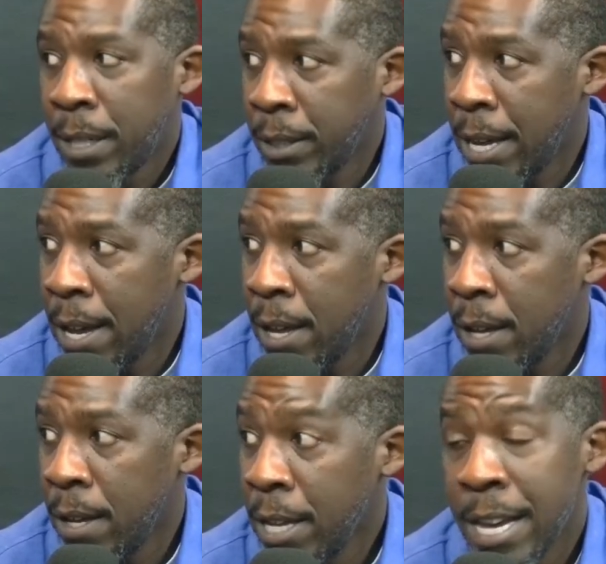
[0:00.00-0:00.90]
about that.
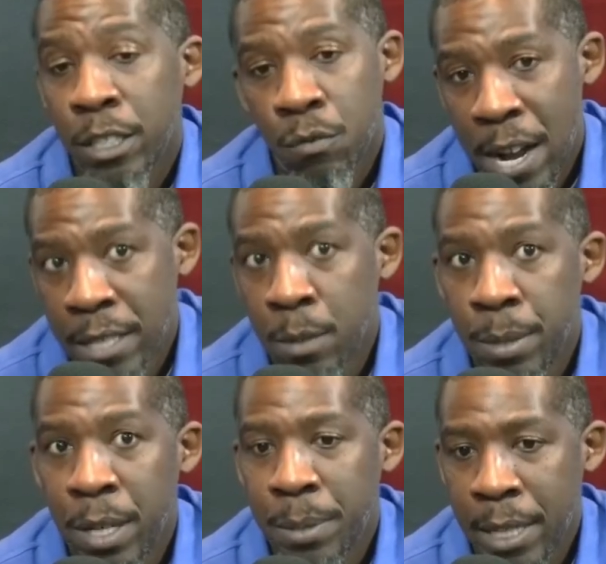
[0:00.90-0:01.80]
He has a right to
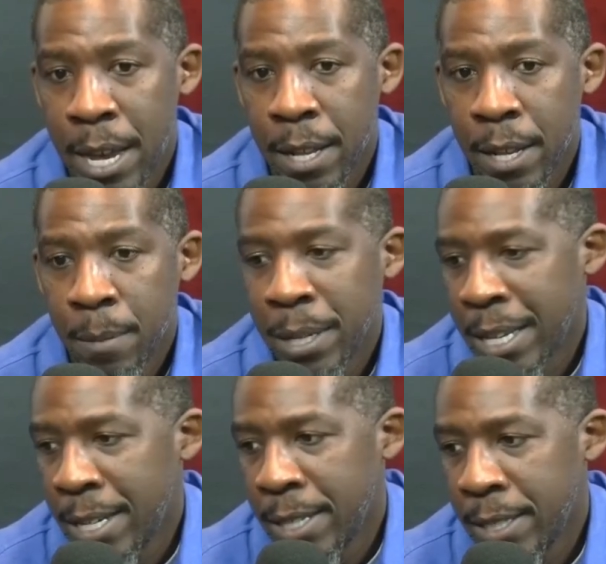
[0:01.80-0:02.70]
be upset
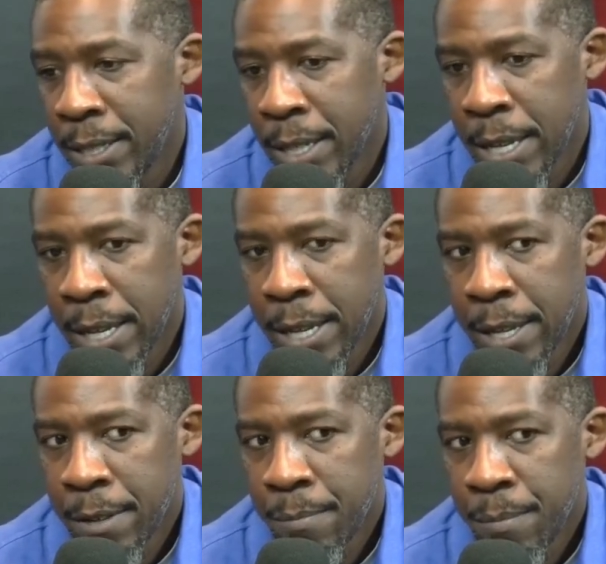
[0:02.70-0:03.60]
because
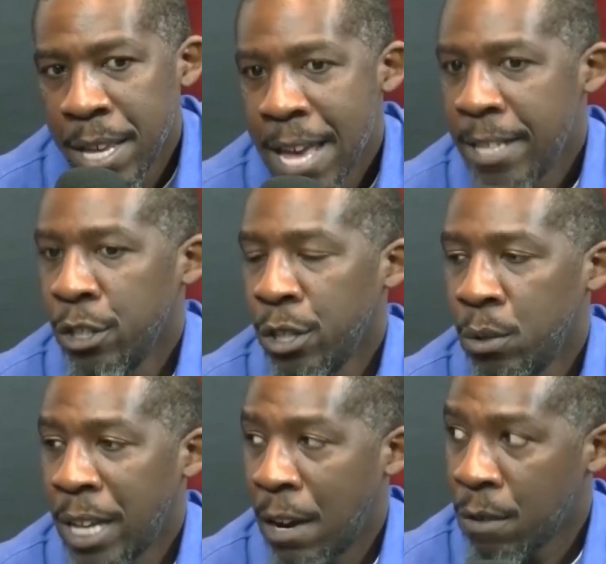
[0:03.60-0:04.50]
he hasn't
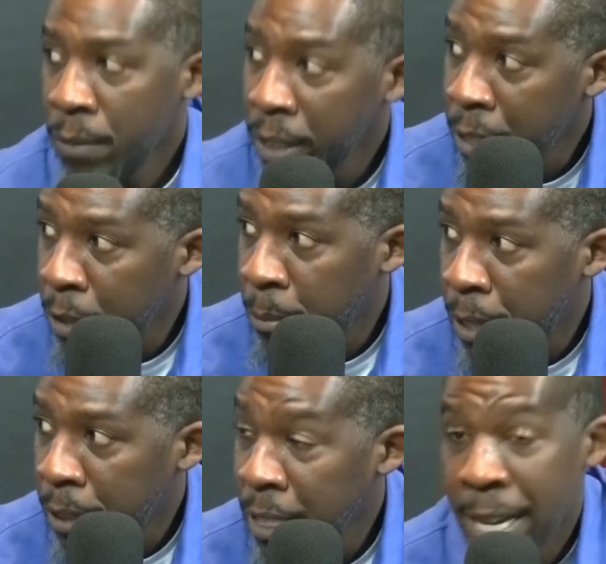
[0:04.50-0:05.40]
thrown Doc Rivers under the
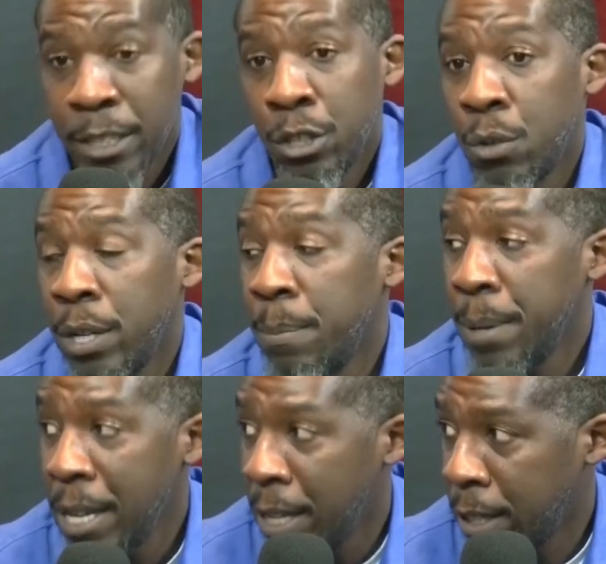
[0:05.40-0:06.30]
bus. He hasn't thrown
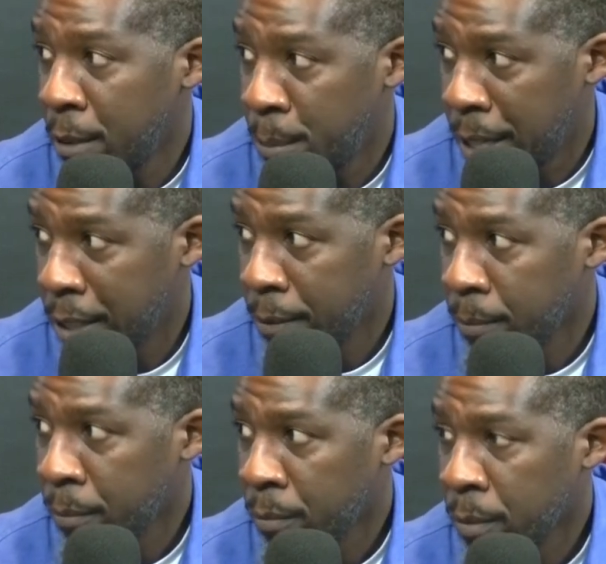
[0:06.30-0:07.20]
Embiid under the bus.
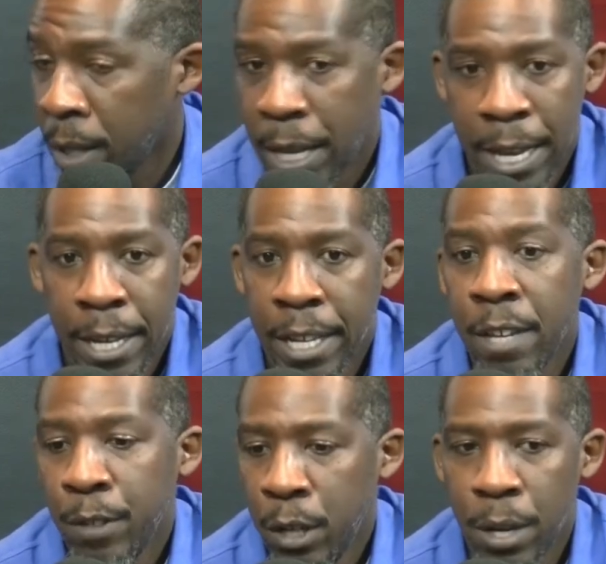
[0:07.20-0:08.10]
And
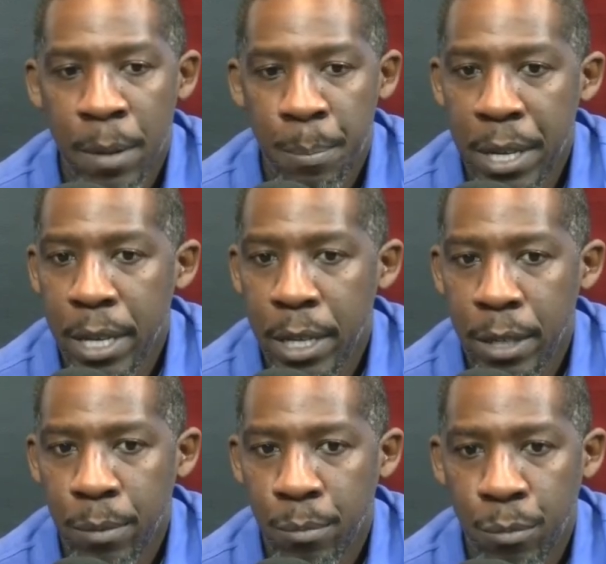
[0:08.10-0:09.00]
even though
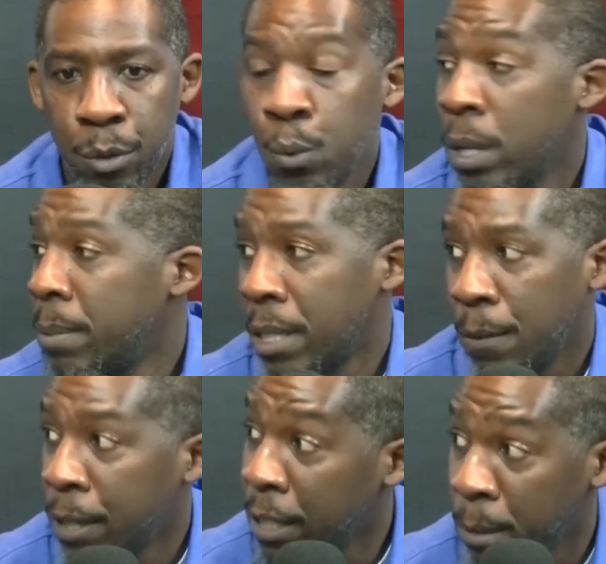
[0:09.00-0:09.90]
Embiid threw
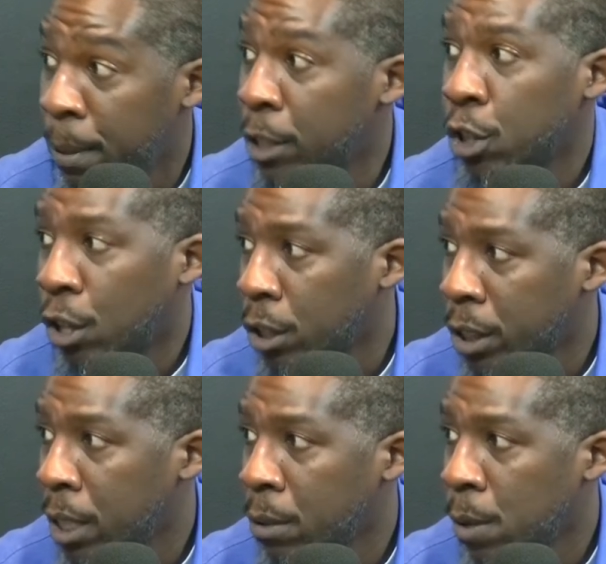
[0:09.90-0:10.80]
himself under the bus,
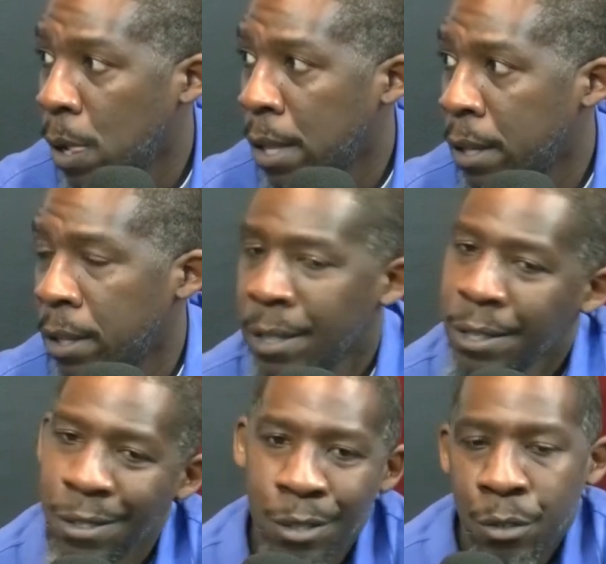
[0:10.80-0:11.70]
also,
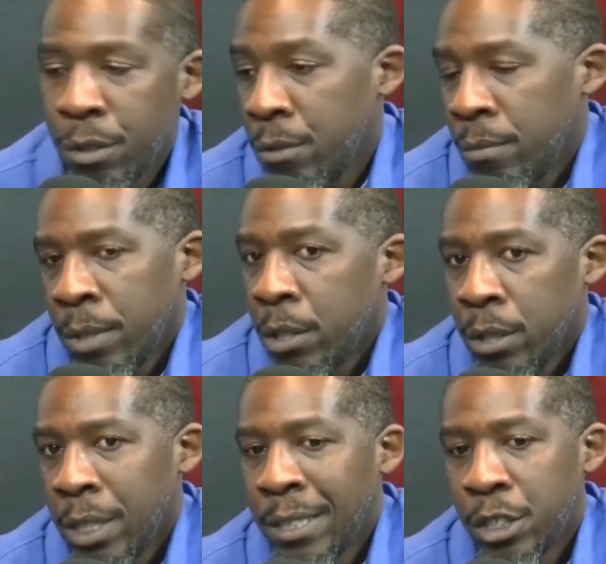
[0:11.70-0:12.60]
you,
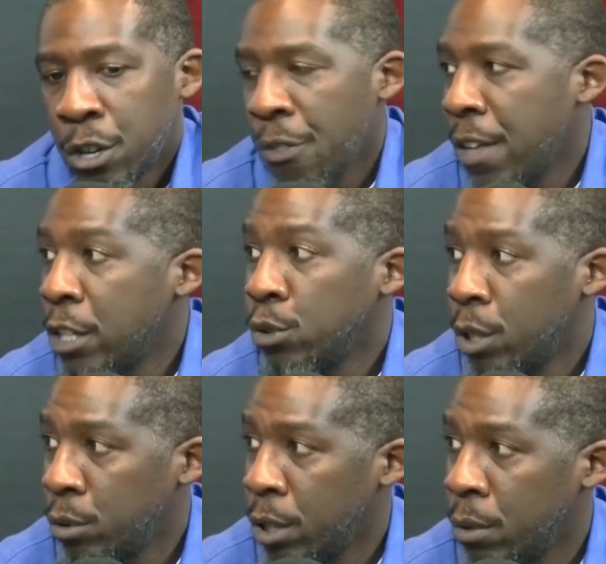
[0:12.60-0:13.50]
it's certain things you
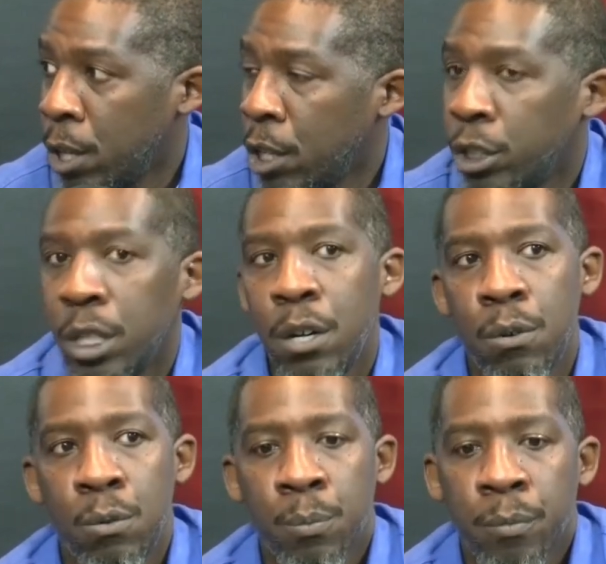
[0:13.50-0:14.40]
don't do.
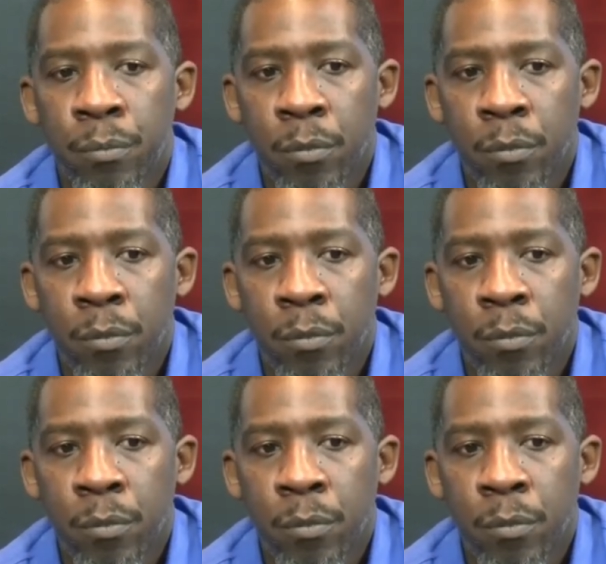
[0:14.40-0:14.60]
So,